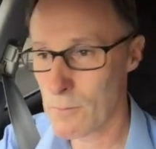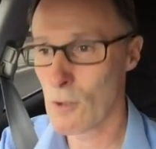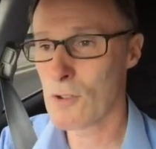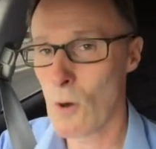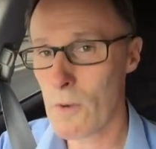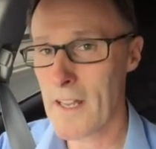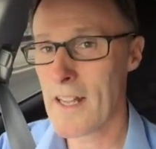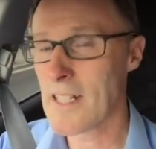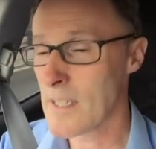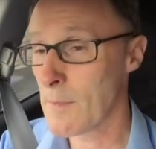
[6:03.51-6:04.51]
but don't get
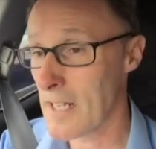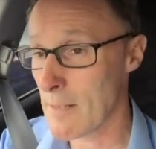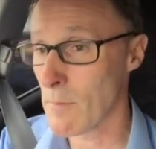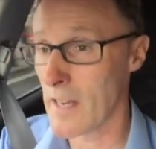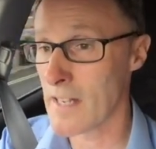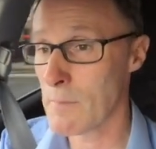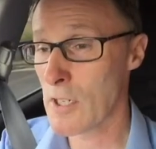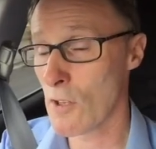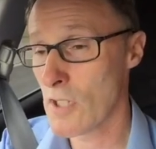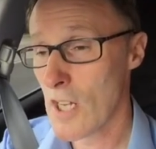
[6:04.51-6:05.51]
intimidated by it
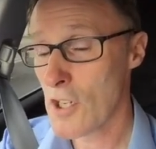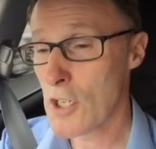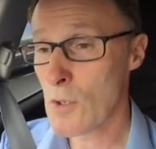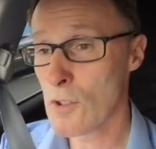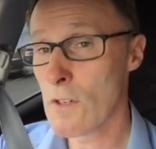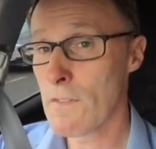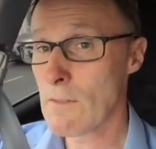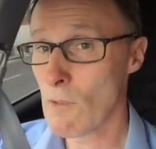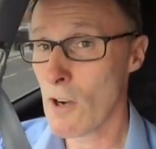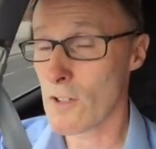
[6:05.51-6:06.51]
because you're doing
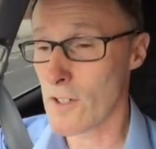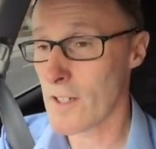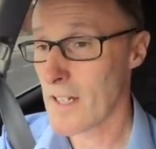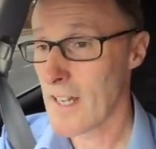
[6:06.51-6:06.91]
nothing wrong.